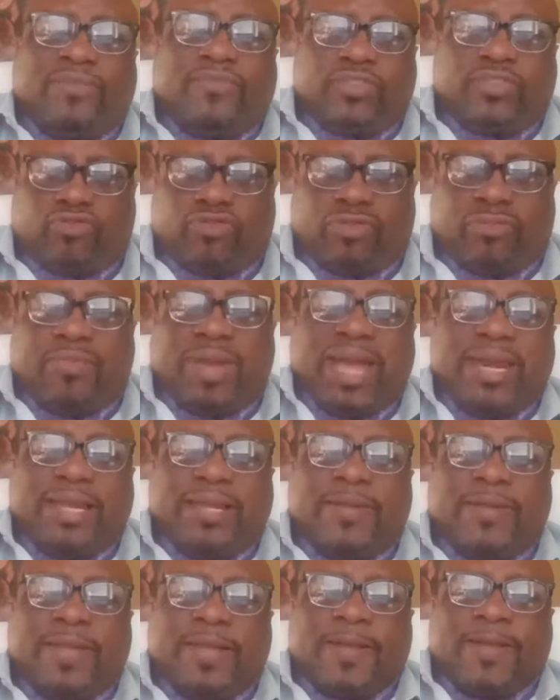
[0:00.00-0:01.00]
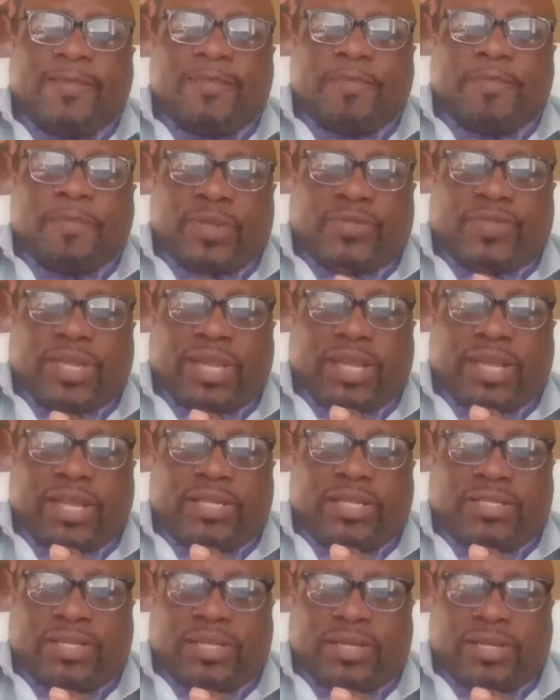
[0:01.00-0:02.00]
if it's traumatic,
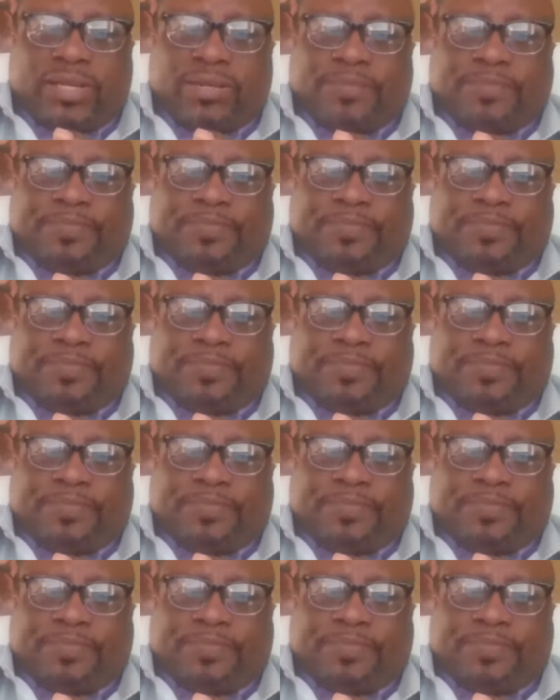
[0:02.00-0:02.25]
there's